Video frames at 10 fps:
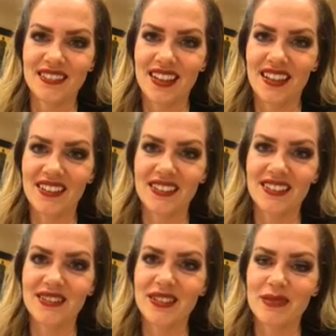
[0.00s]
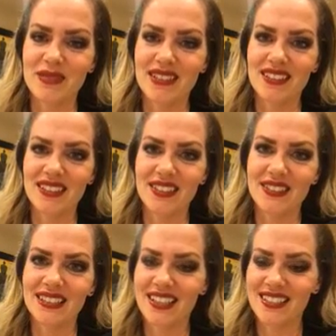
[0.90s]
I don't know if
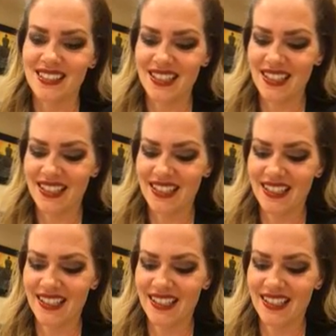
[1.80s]
we lost Nick.